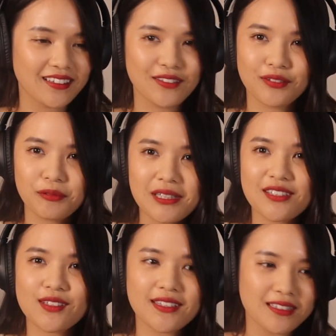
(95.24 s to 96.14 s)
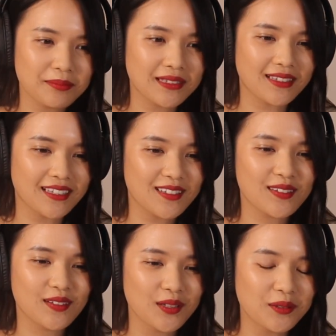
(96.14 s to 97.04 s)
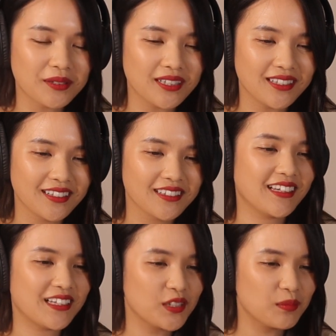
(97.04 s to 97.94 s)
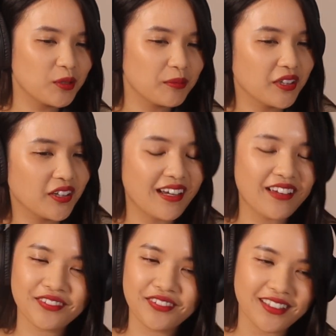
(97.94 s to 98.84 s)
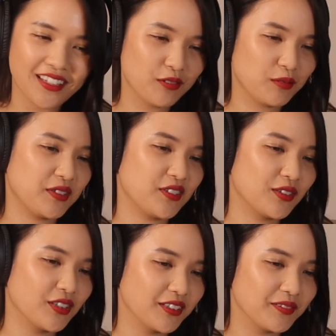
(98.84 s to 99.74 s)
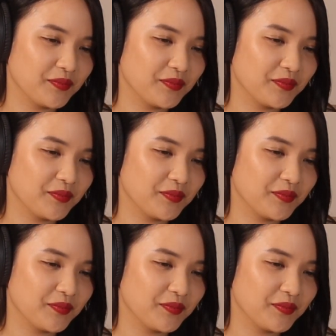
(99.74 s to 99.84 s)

If it was just a little bit like slower and just more melodic, I feel like it would be so good.